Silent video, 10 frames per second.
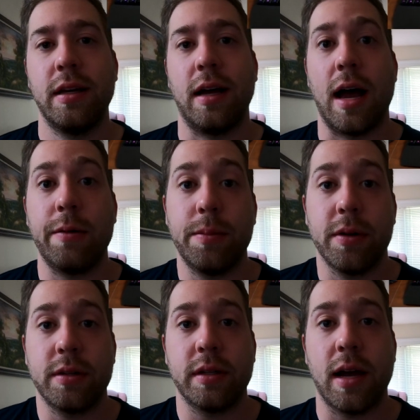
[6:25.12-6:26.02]
I would
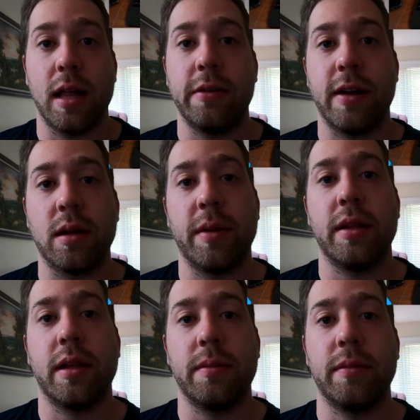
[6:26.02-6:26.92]
personally highly
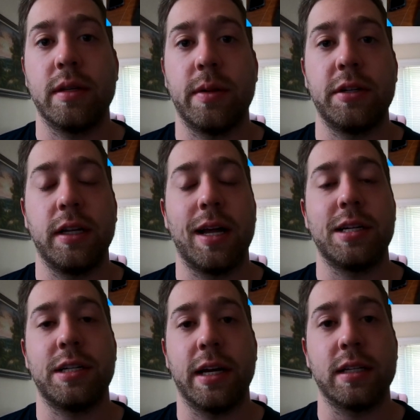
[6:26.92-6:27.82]
recommend them, especially
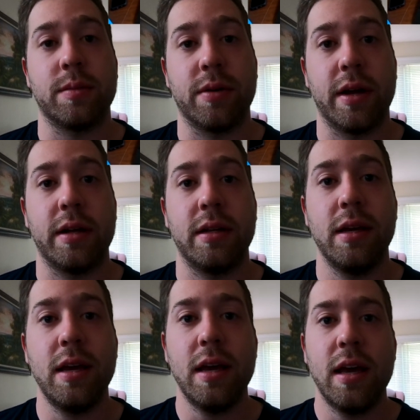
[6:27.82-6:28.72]
Logitech as a brand.
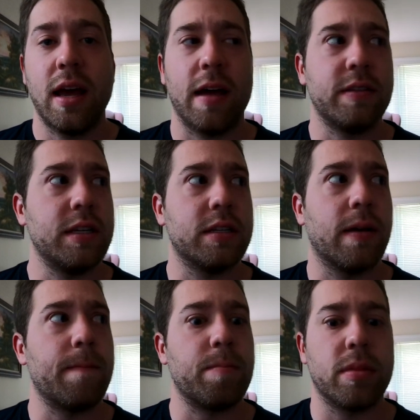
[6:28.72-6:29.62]
I see
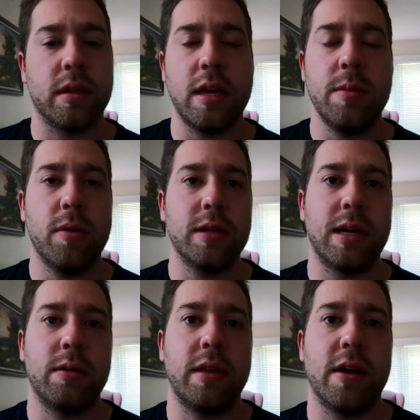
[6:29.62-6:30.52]
some keyboards
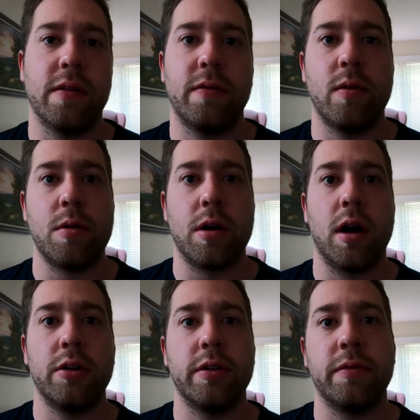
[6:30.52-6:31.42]
out there for
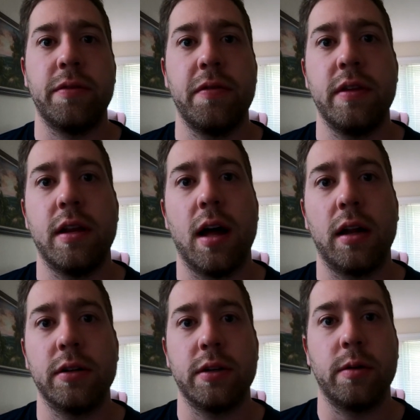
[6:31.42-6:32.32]
$150,
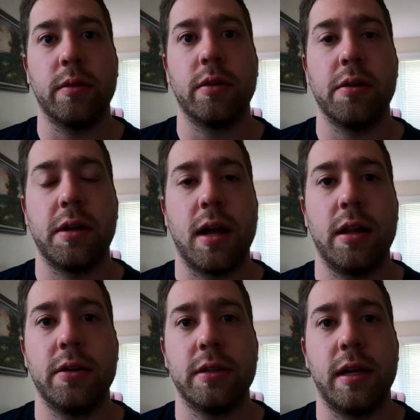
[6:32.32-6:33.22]

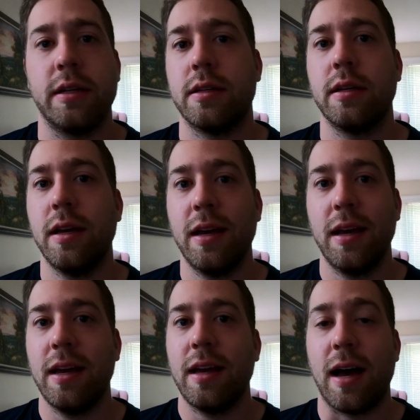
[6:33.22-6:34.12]
$130. That is,
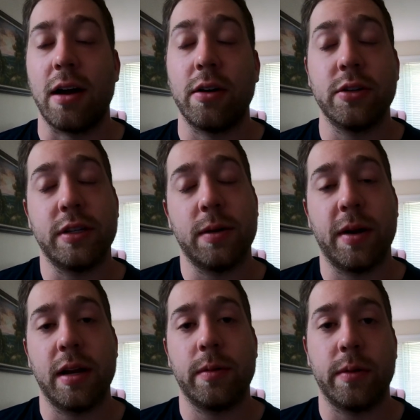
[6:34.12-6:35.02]
I don't understand why
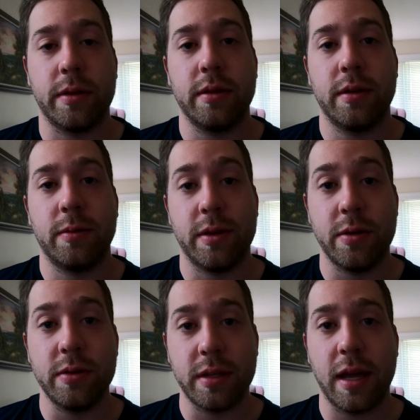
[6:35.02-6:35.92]
anyone would
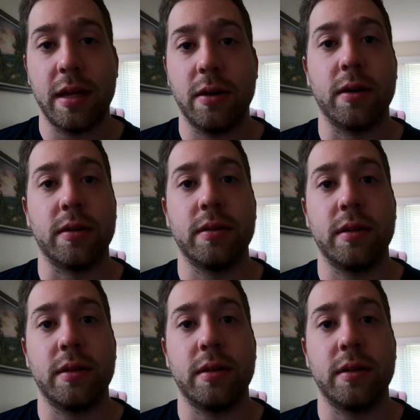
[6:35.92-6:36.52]
use that or